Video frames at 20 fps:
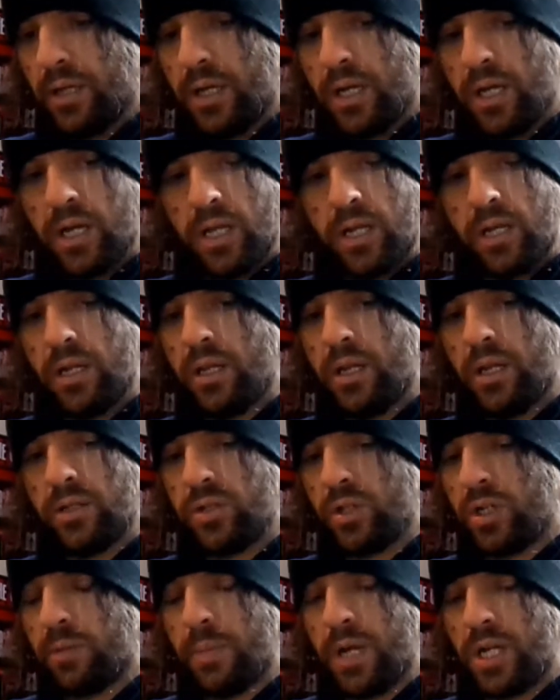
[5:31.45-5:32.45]
And as
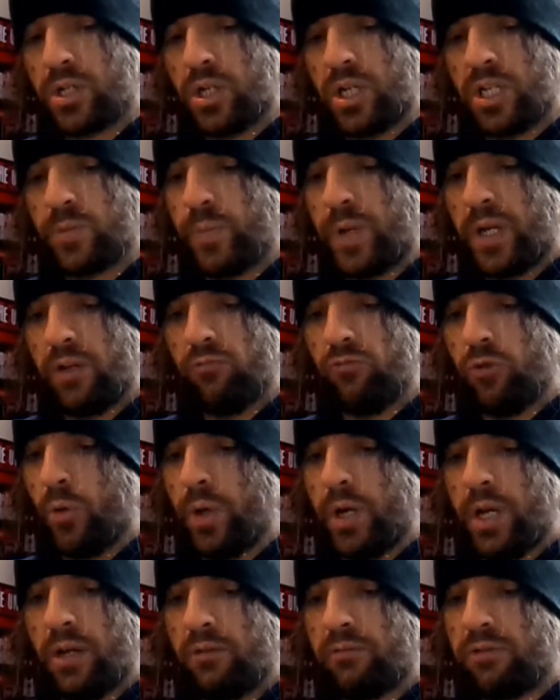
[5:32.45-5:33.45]
you can imagine, it's been
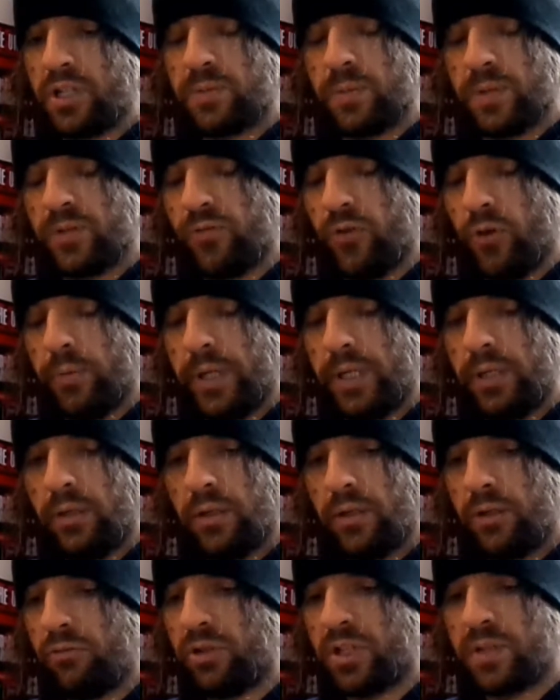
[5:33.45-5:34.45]
ruined Christmas for me.
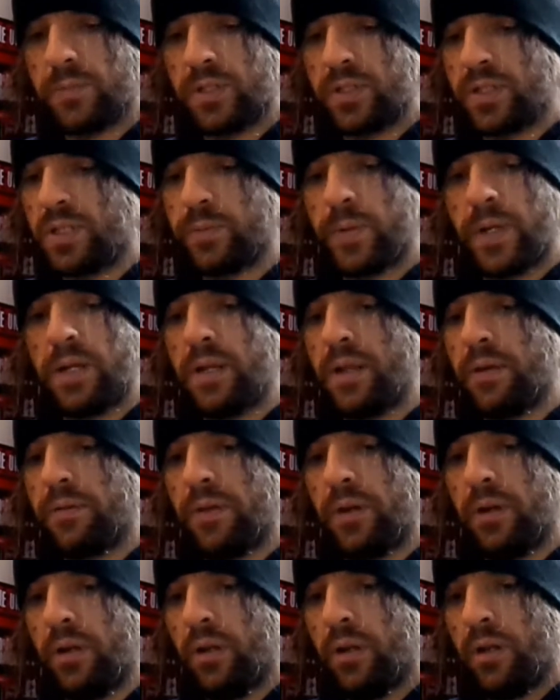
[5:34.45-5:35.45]
Christmas has been
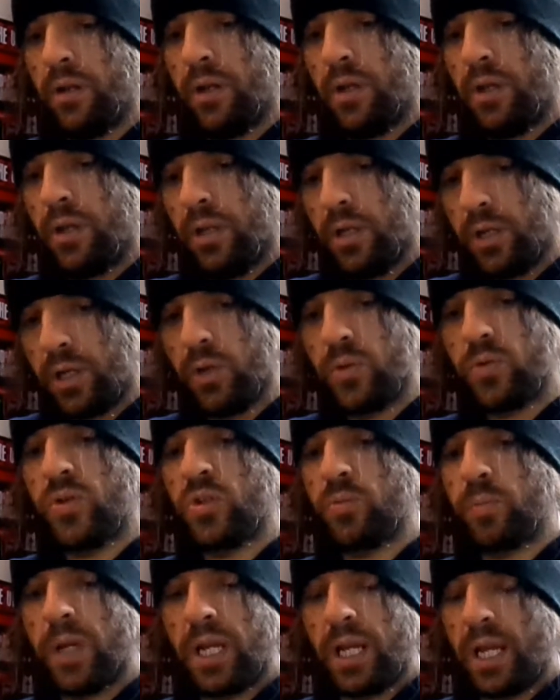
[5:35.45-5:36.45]
nothing. The goose
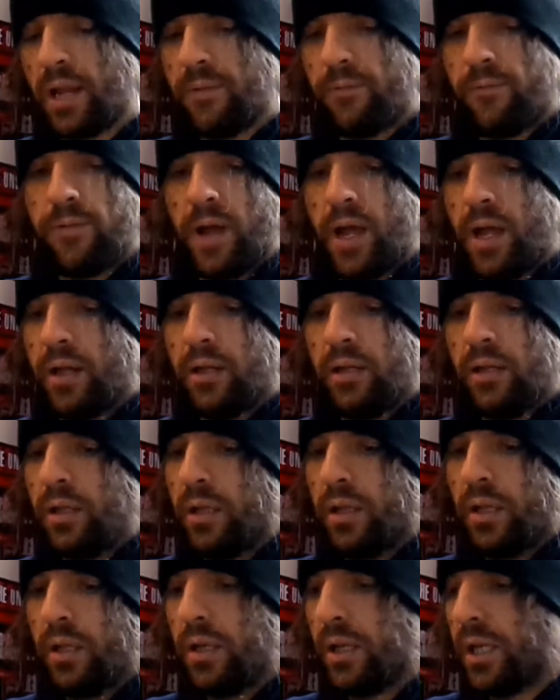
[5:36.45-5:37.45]
has been getting fat.
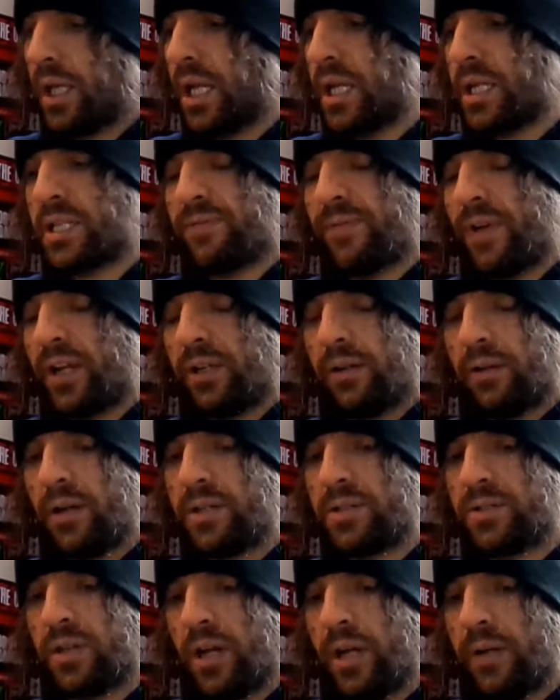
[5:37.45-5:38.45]
The kids have had a
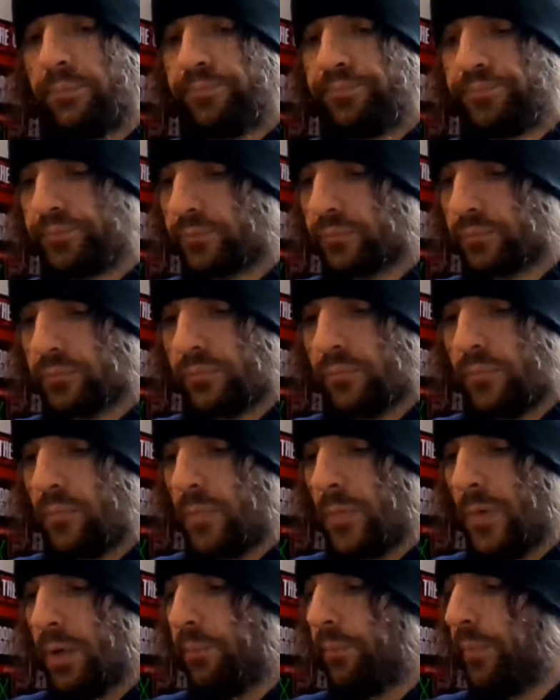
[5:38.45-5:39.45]
nice time.
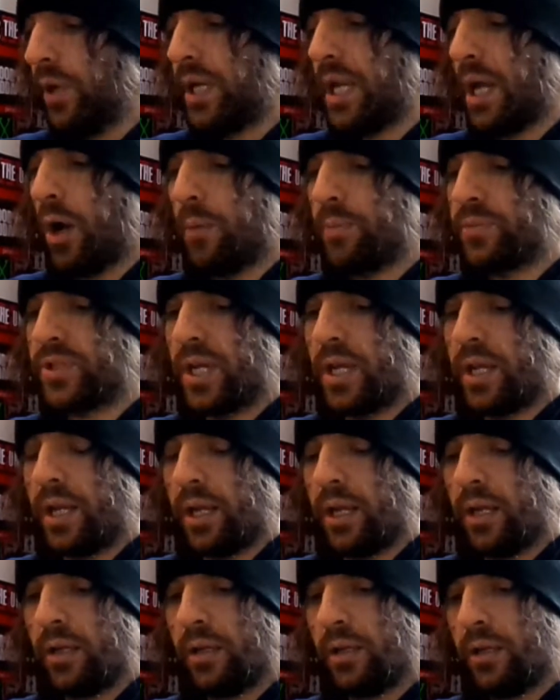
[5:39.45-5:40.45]
But now I'm sitting
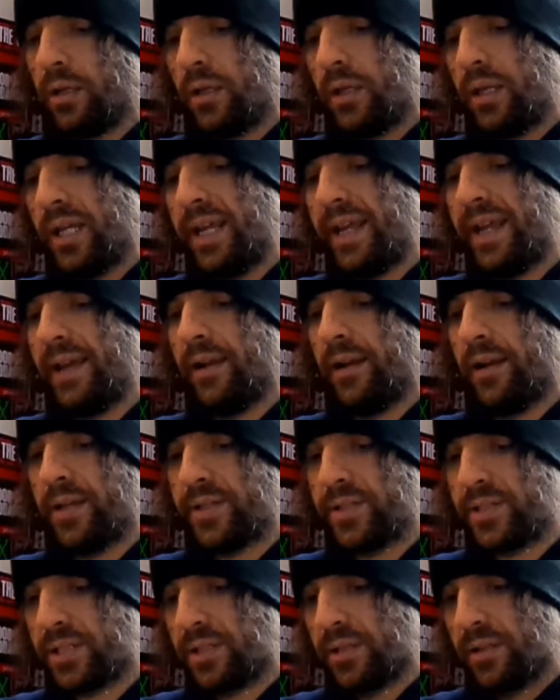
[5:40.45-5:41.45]
here,
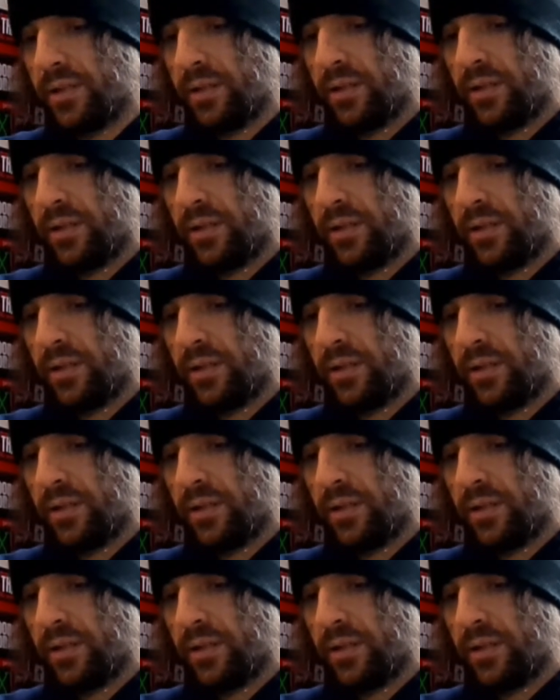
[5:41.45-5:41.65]
earless.